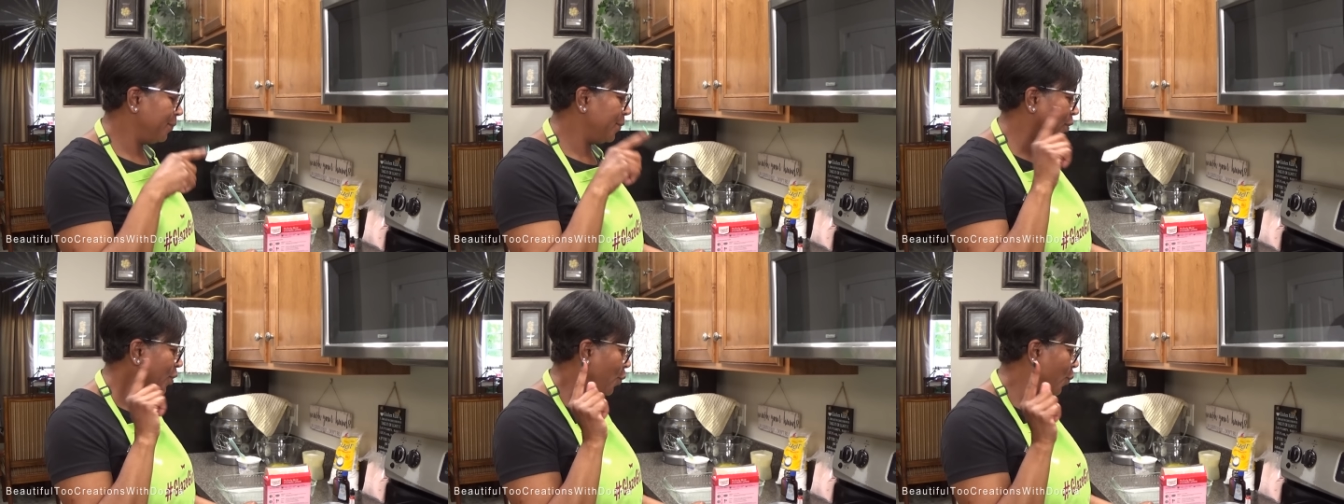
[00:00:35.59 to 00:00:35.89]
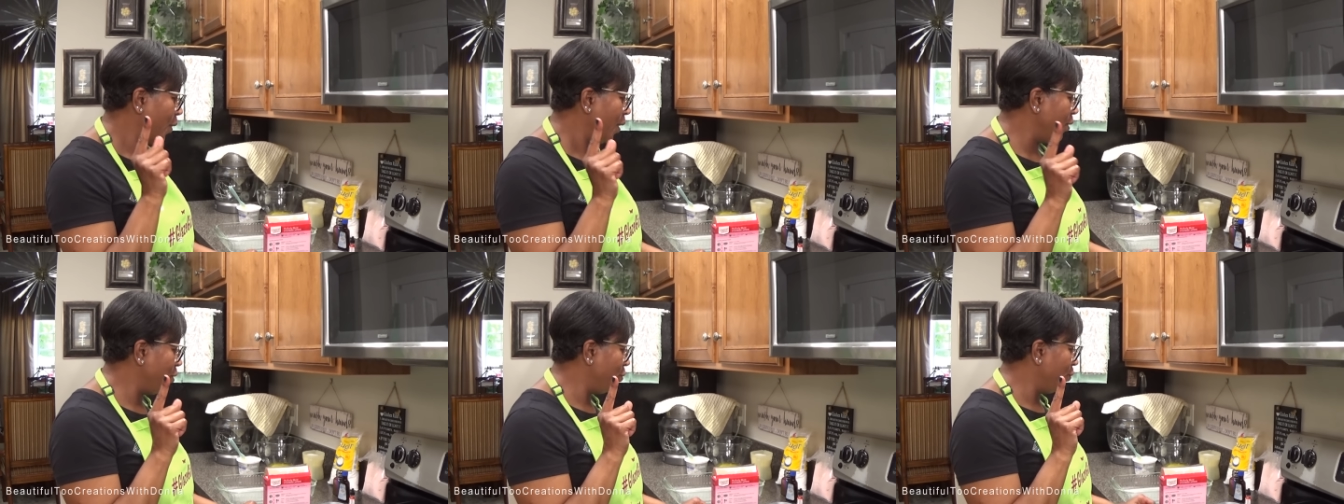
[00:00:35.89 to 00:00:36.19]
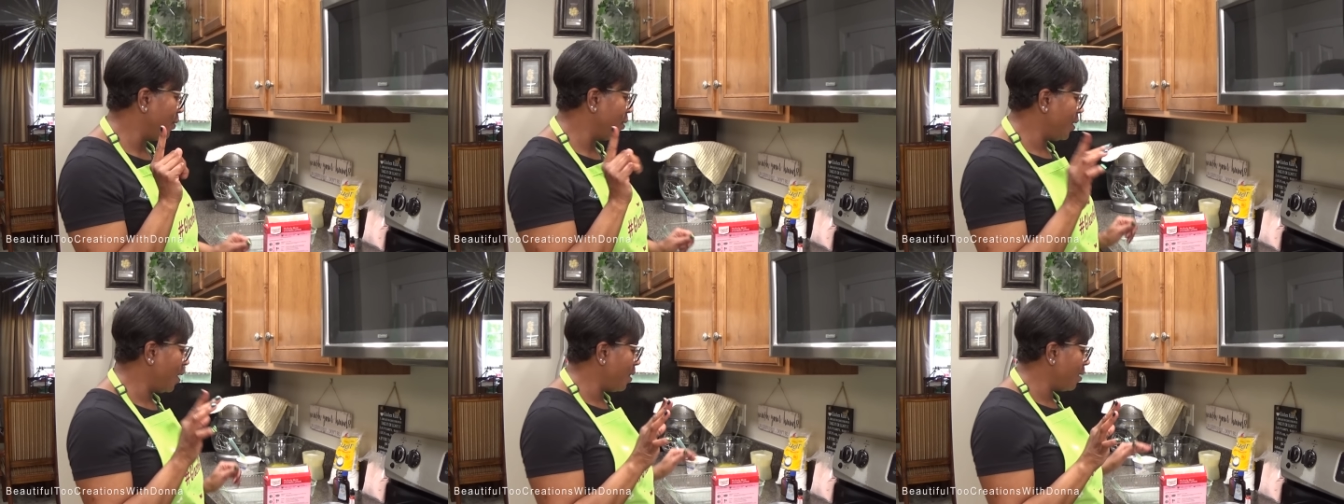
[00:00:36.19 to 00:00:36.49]
So we're going
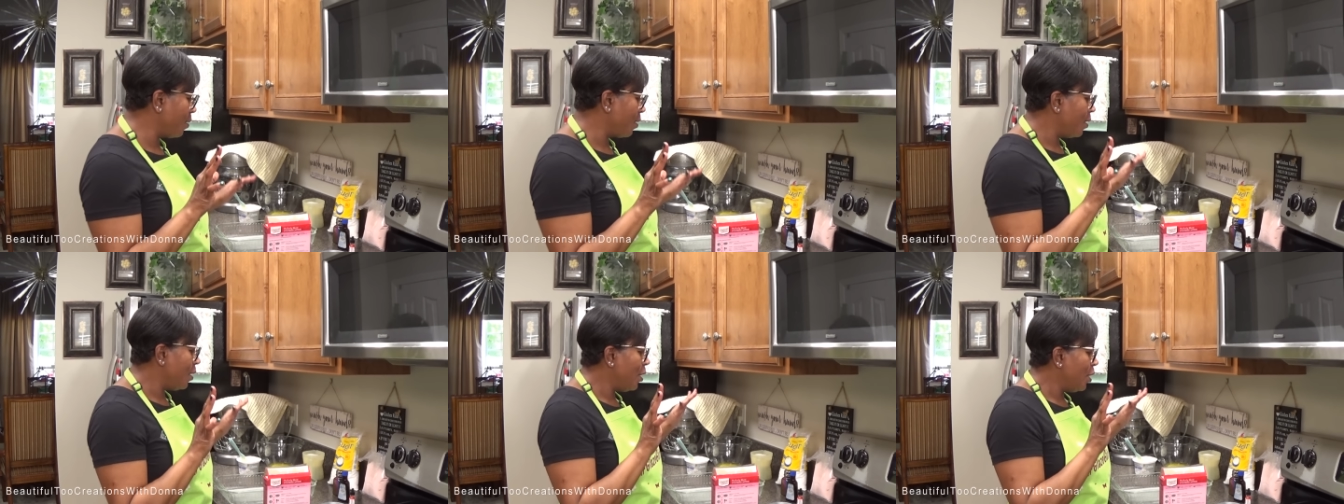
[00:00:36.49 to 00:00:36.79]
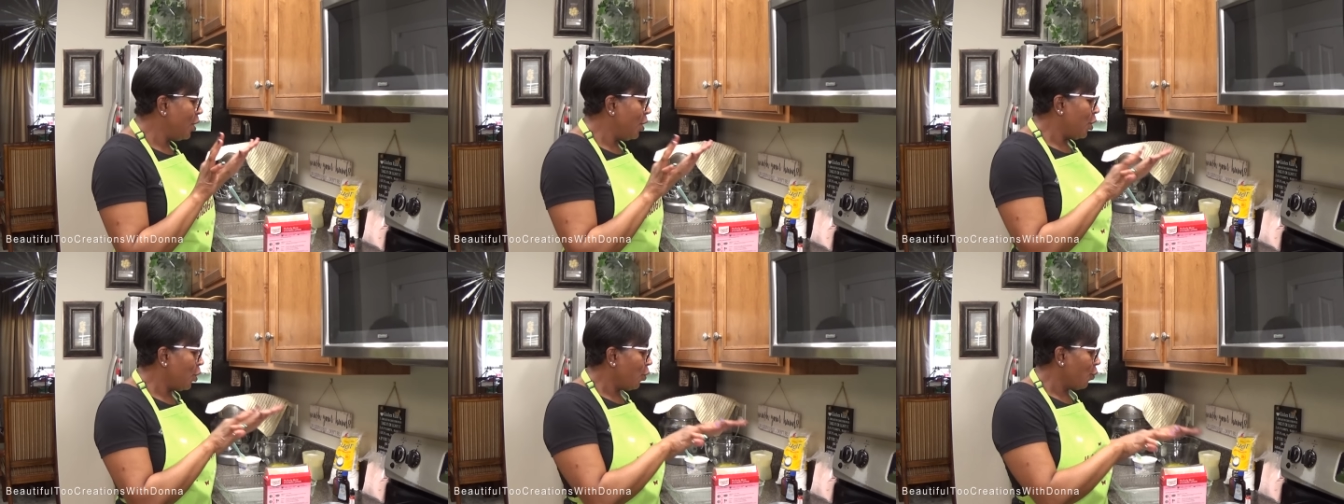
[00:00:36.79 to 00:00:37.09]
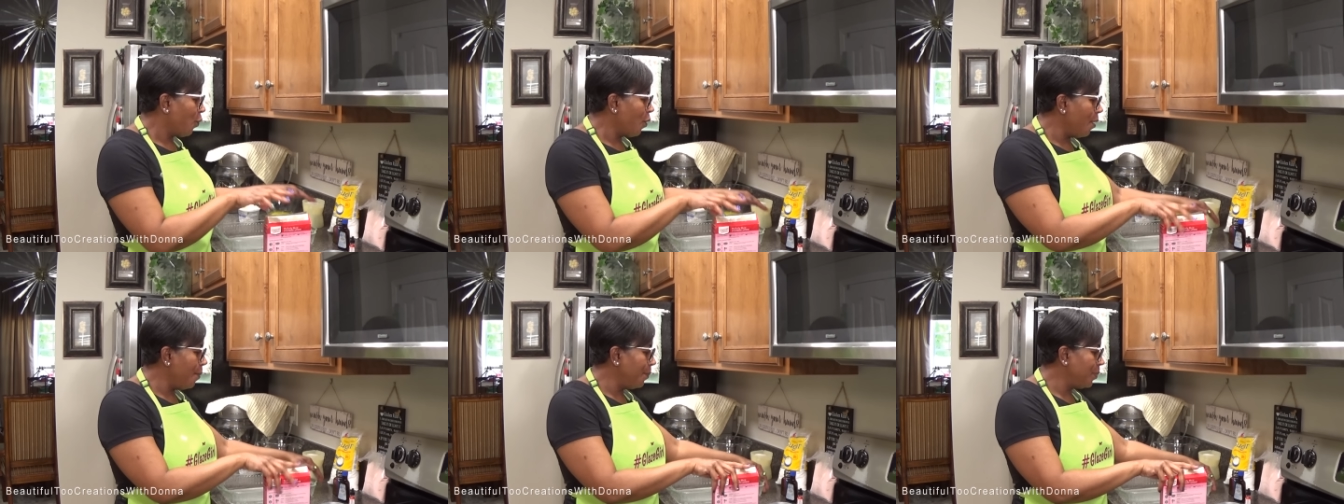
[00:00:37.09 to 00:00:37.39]
to do another
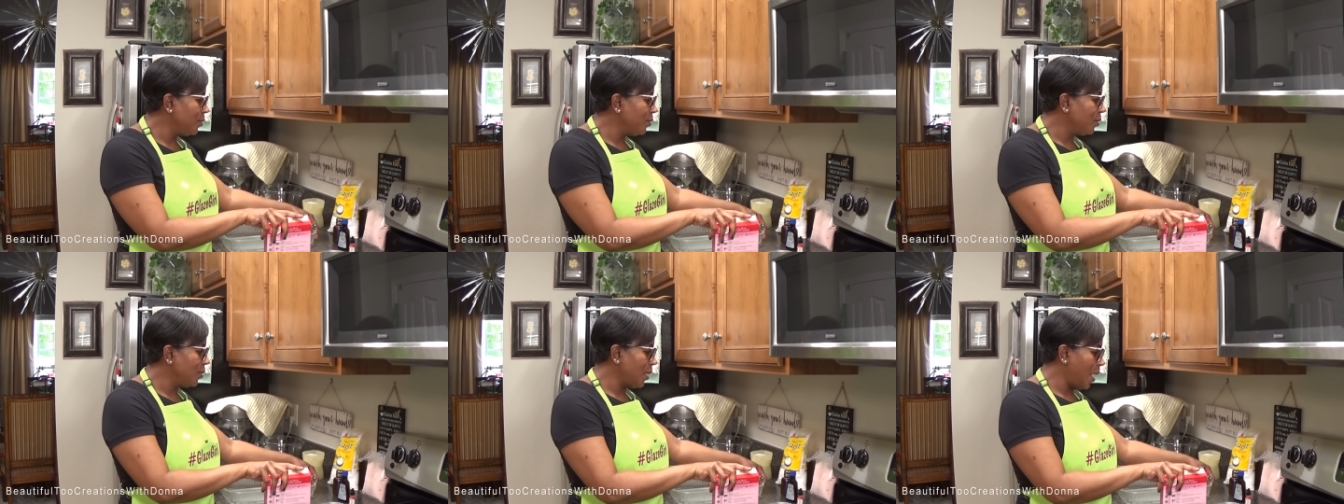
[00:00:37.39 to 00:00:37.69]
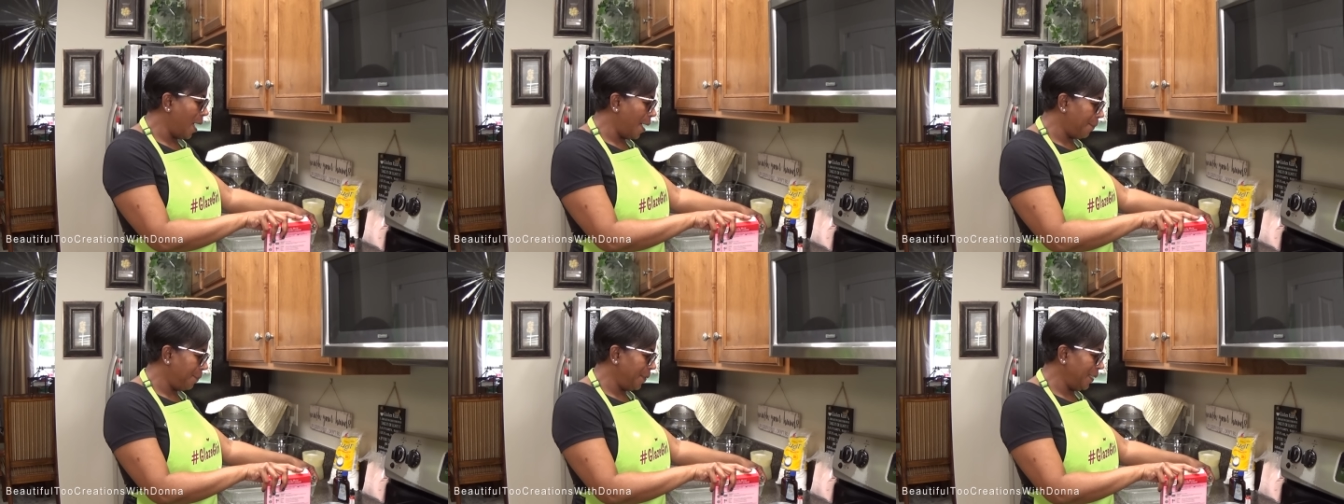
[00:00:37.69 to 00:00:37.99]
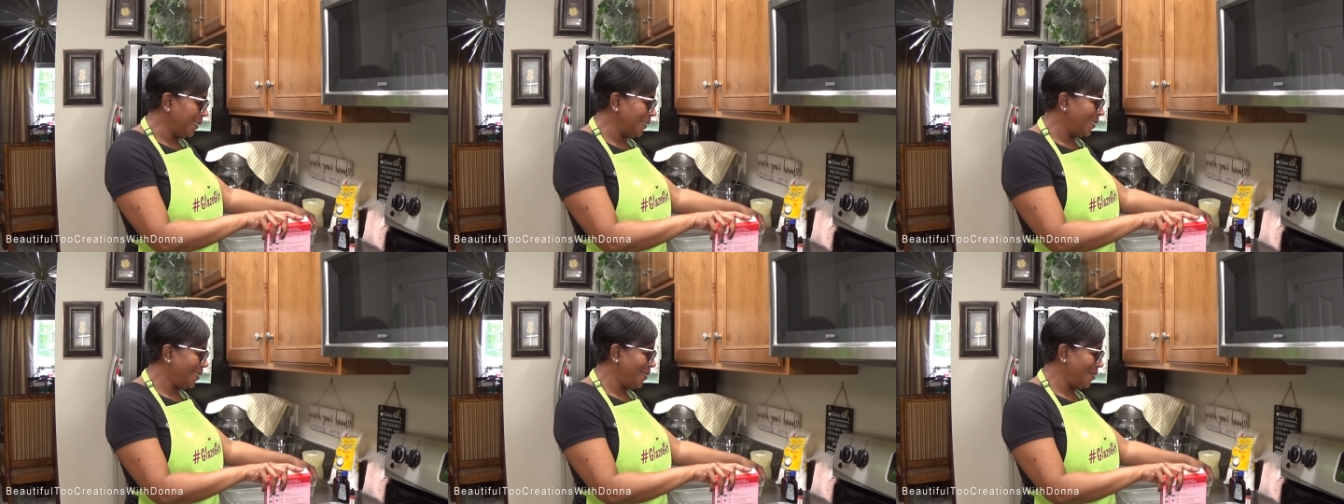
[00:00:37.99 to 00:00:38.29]
crumble
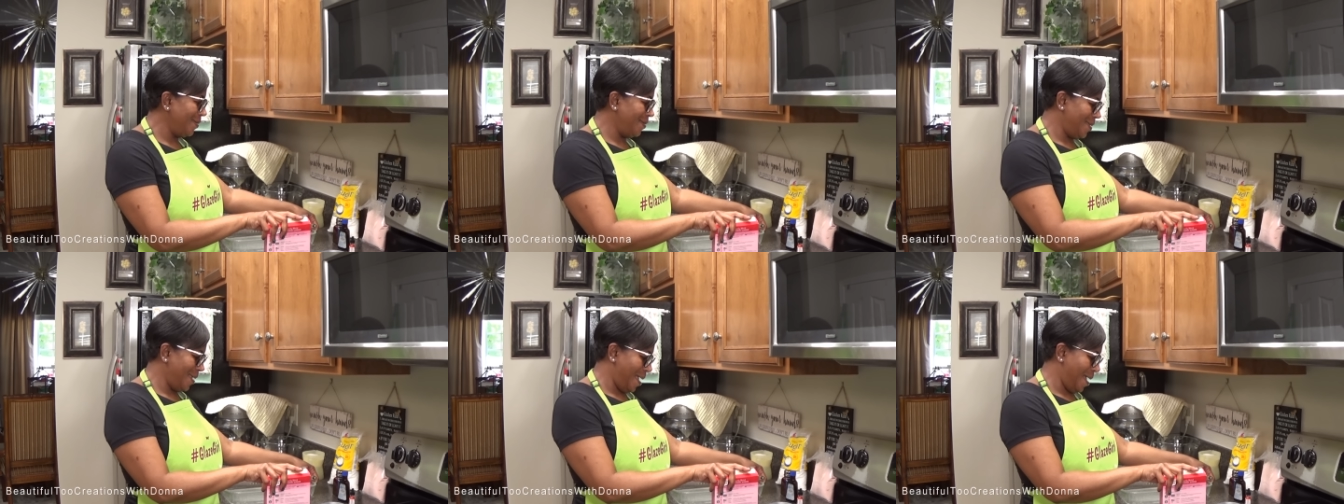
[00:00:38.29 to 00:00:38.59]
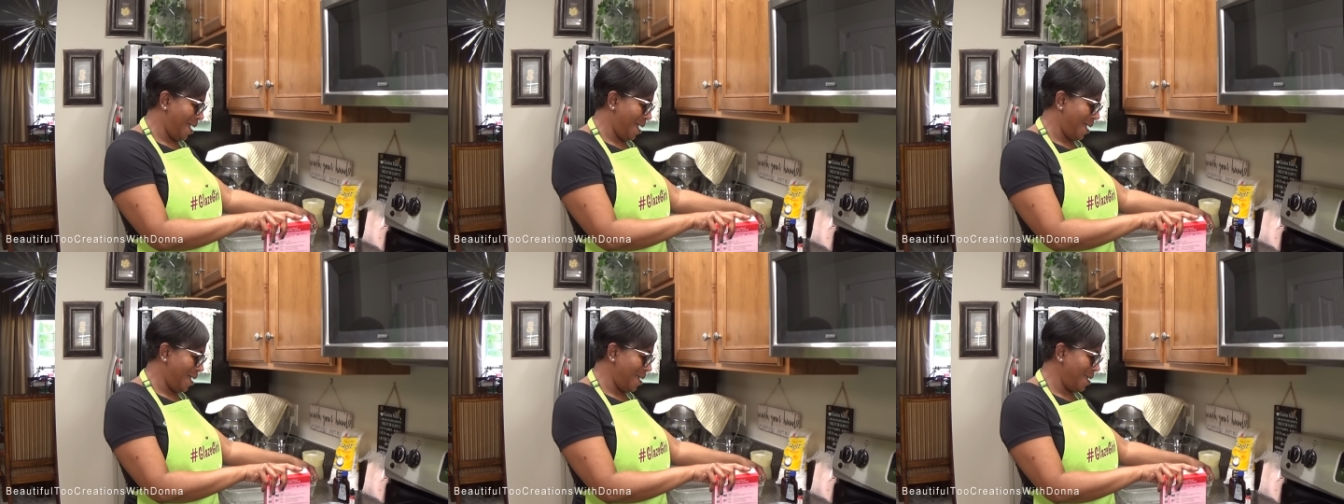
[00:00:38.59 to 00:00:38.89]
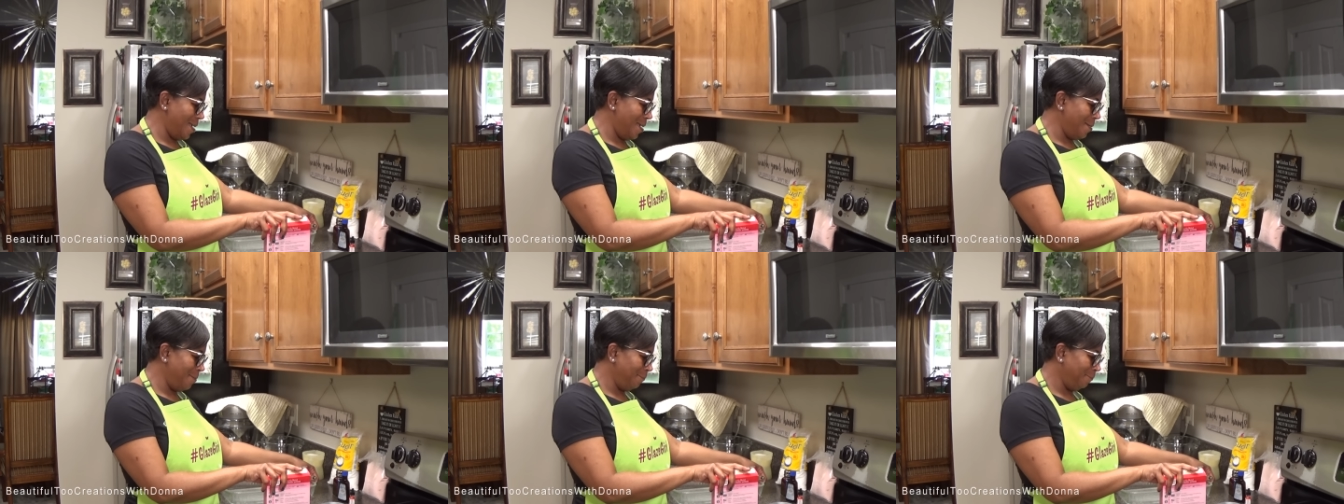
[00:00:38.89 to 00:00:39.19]
topping
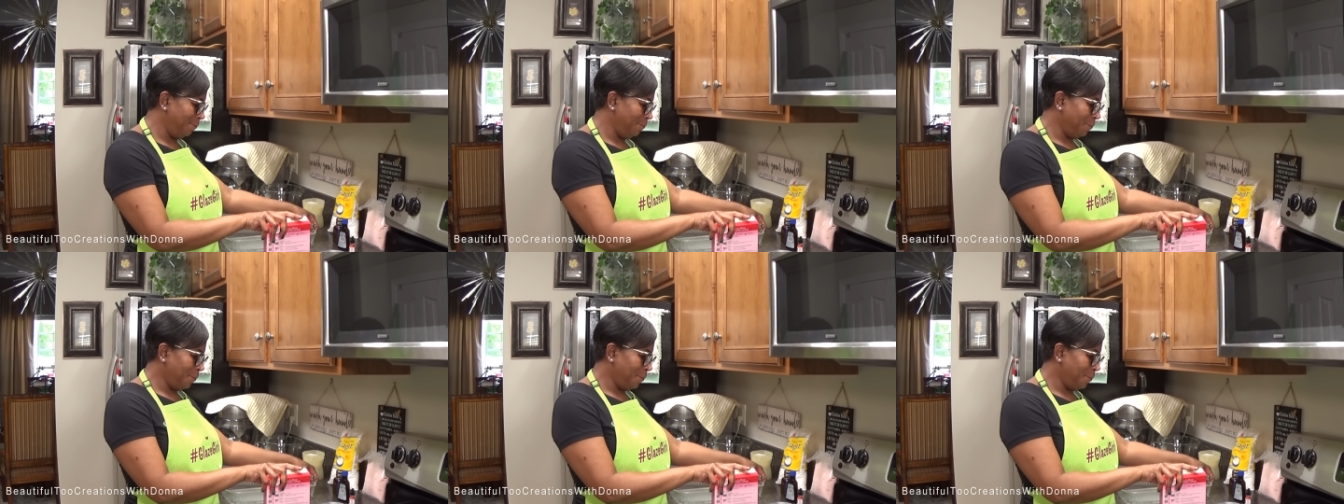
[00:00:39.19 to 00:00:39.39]
today.